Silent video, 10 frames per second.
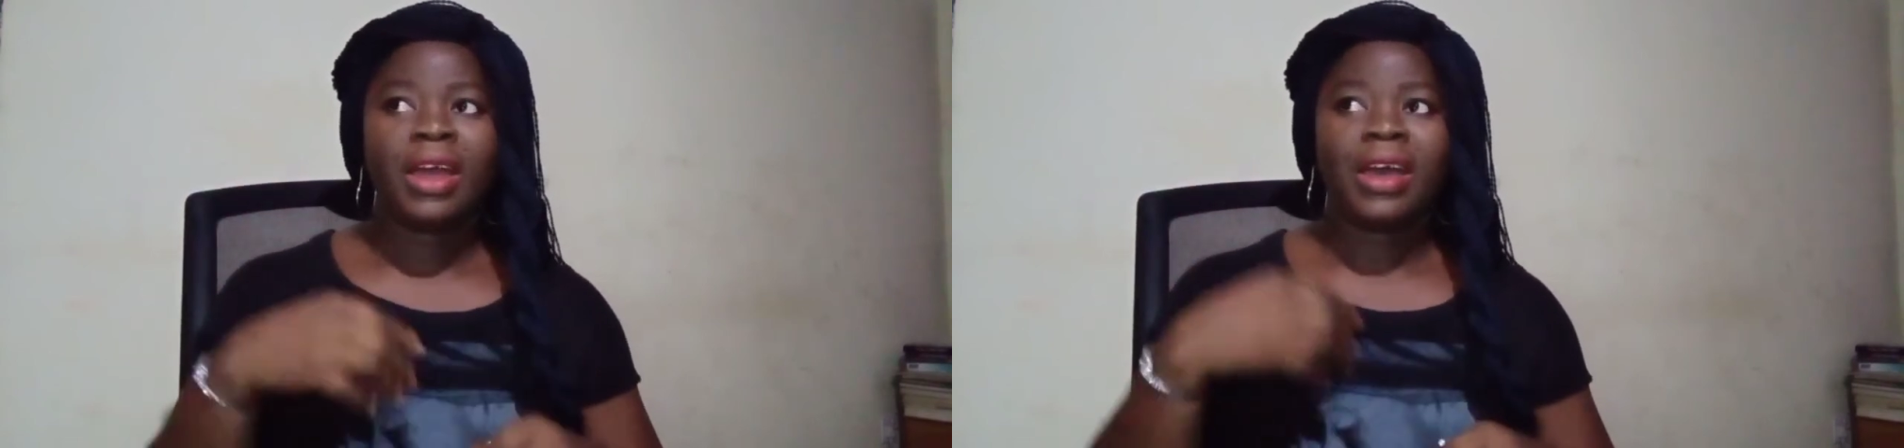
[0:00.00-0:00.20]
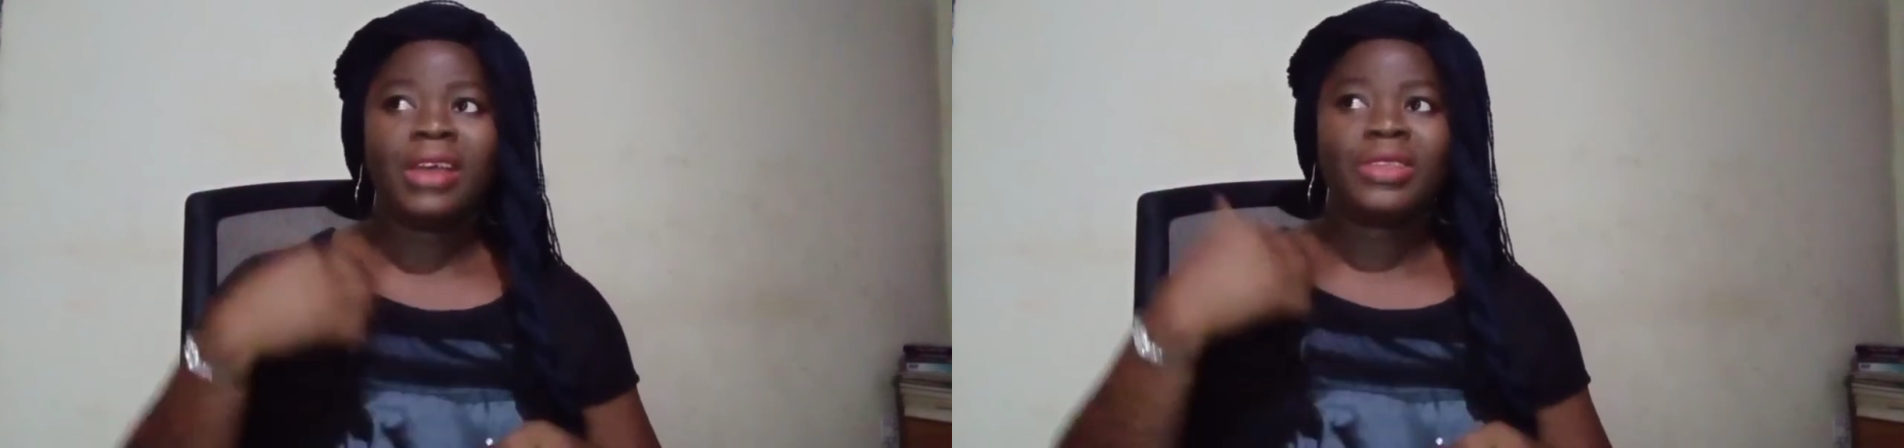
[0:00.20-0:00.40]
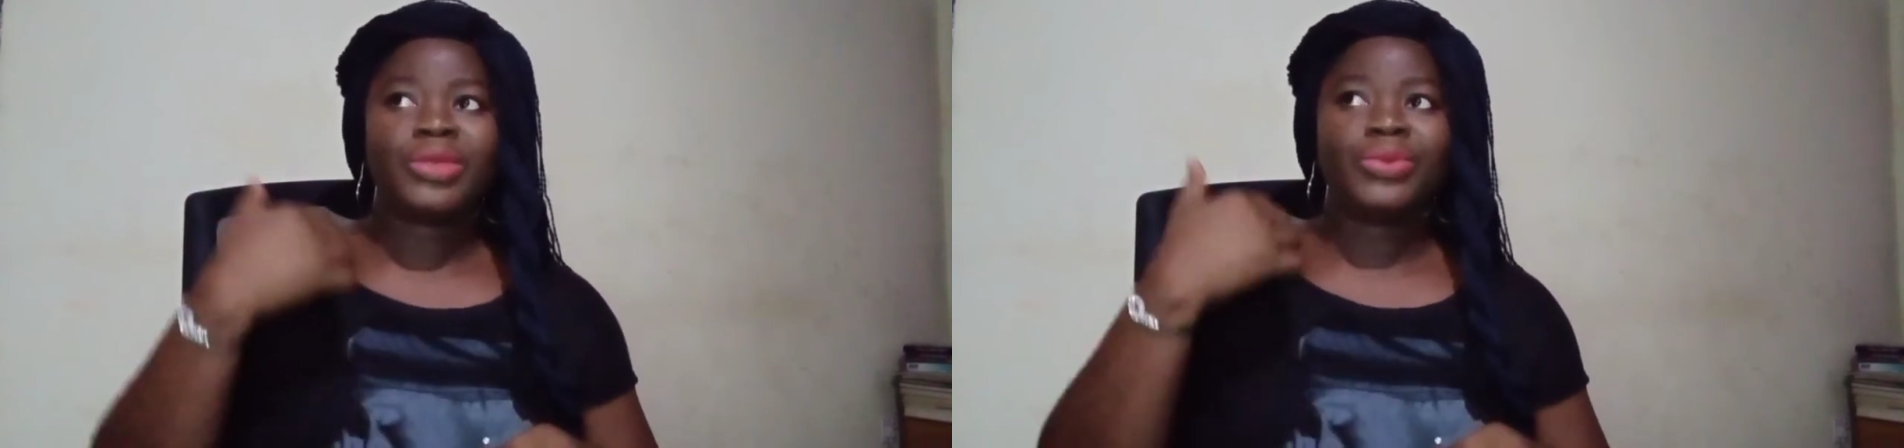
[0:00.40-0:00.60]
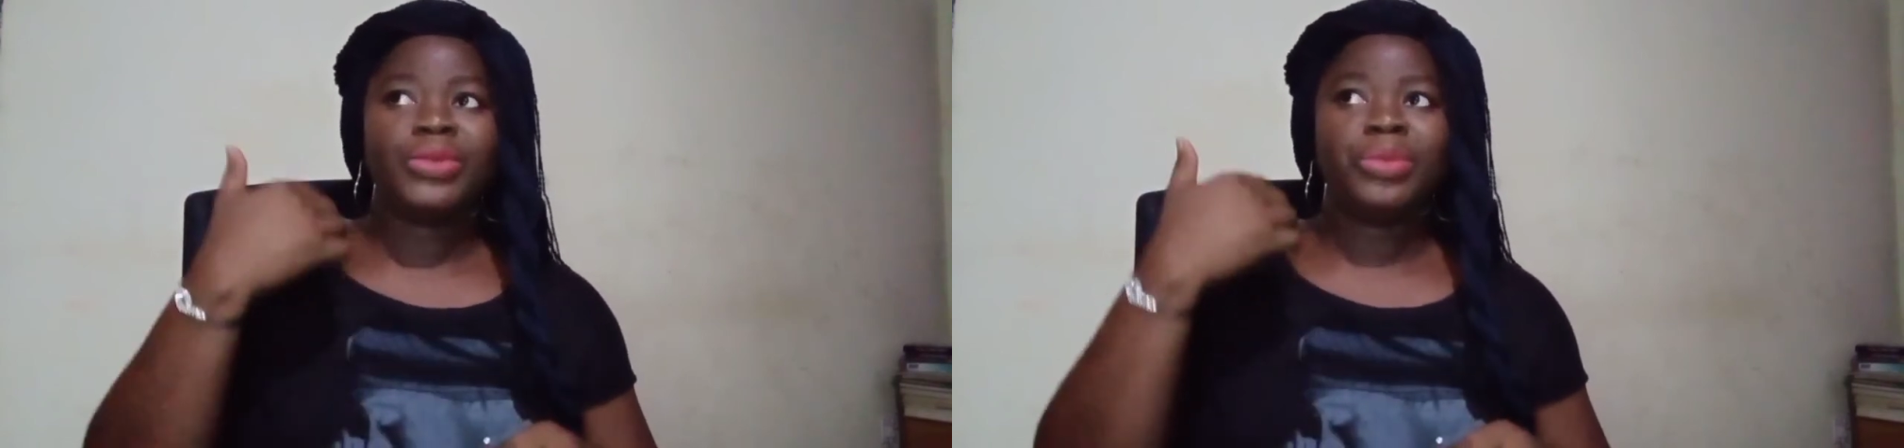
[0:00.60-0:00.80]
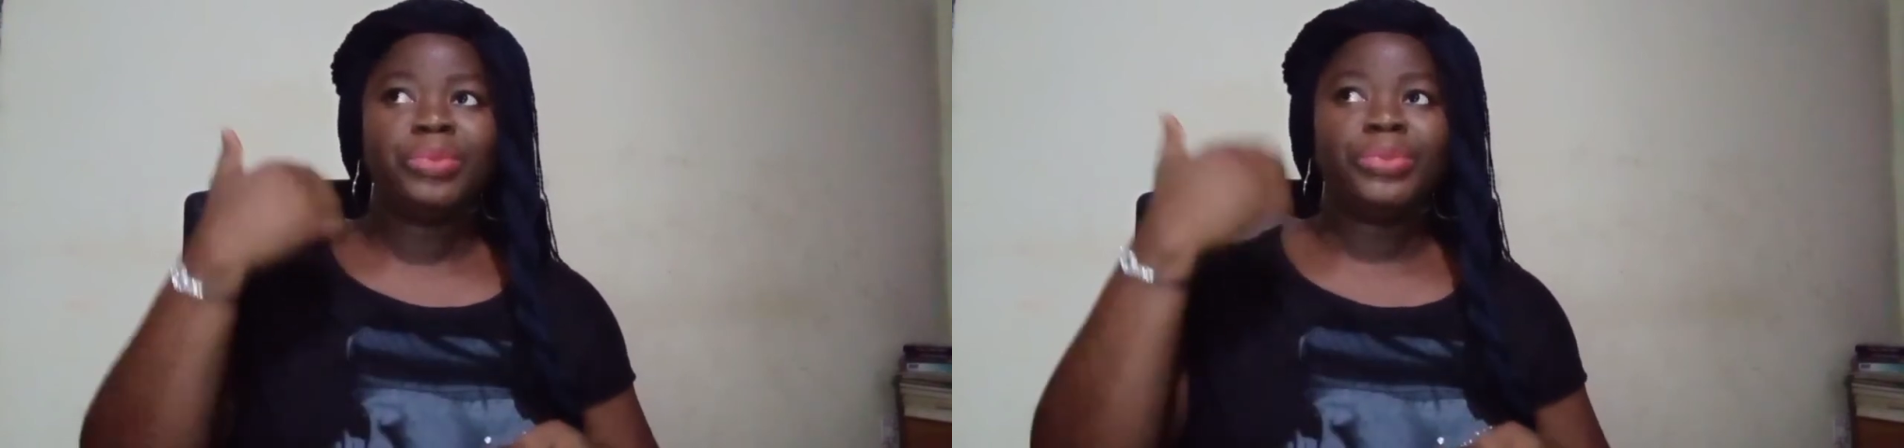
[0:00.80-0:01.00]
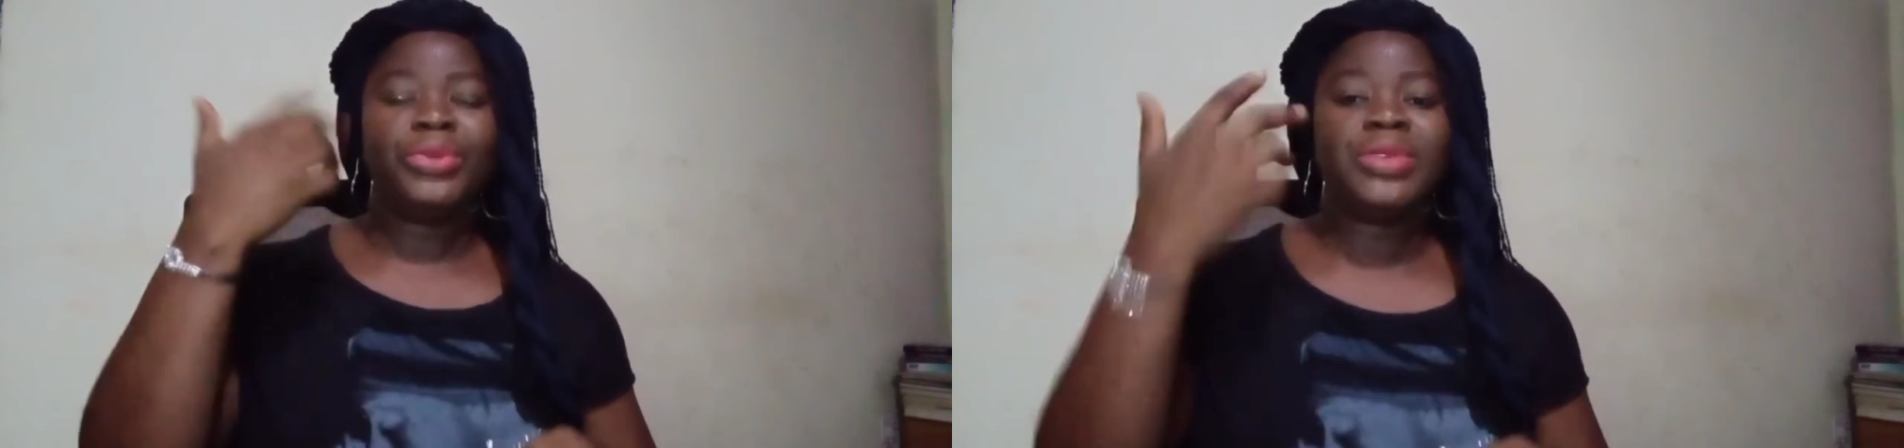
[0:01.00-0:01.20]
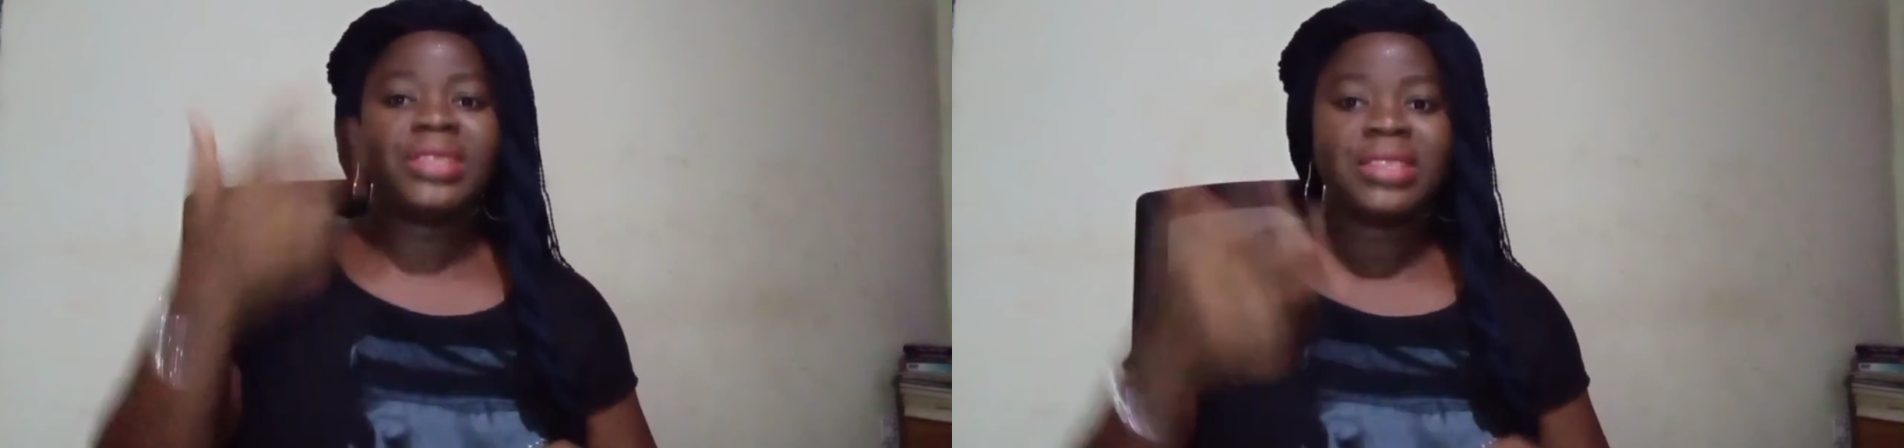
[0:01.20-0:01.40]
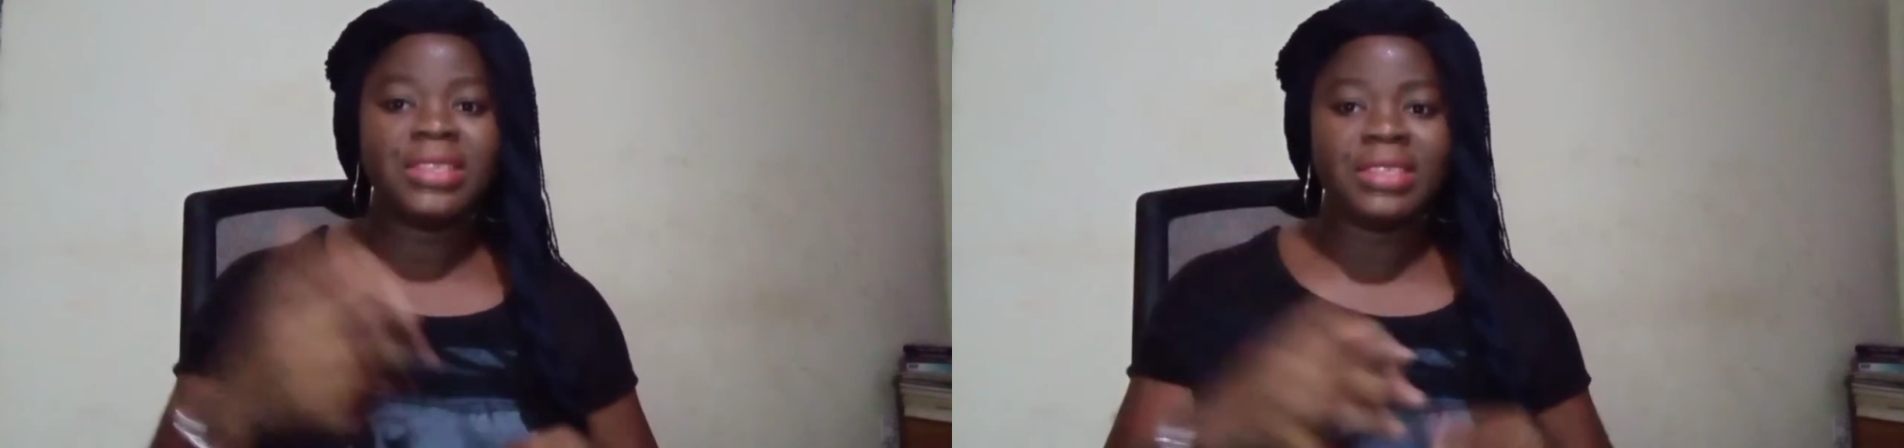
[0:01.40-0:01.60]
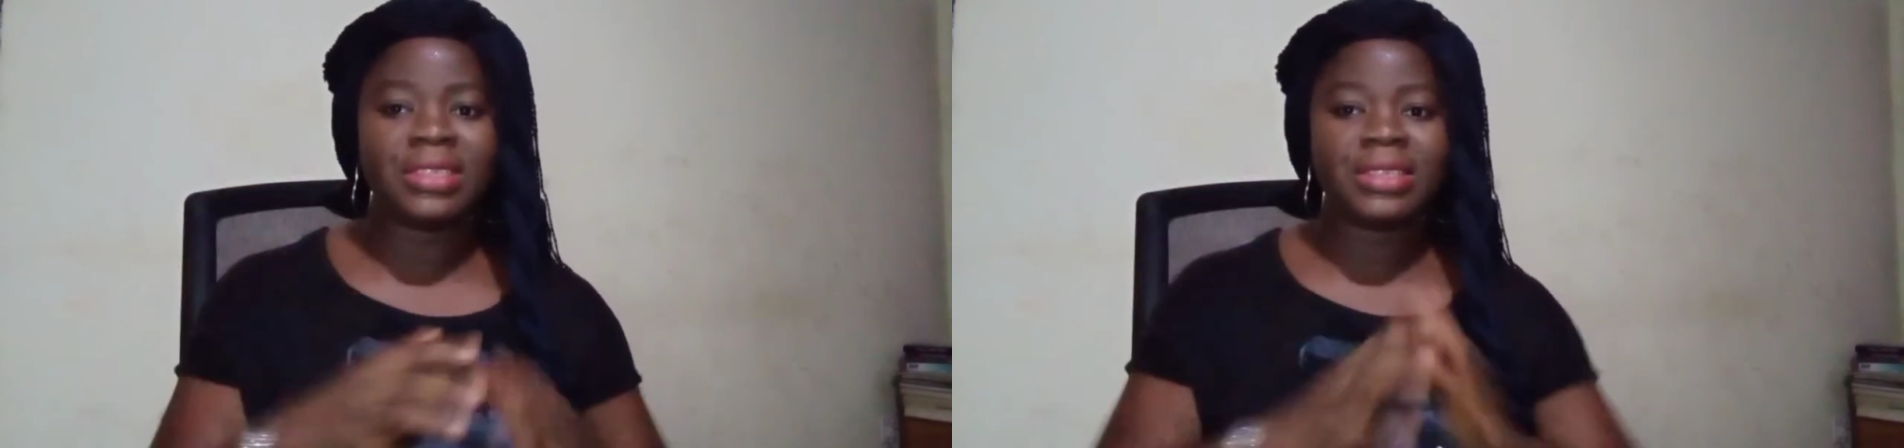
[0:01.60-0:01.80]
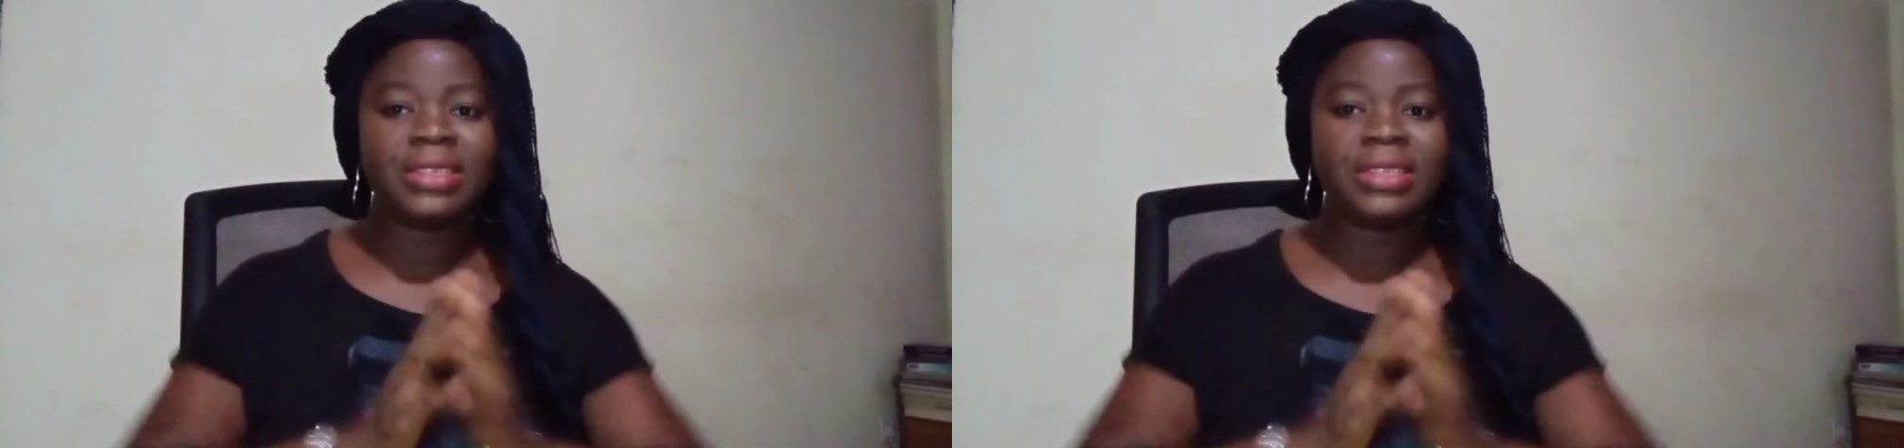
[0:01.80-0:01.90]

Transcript: as we proceed,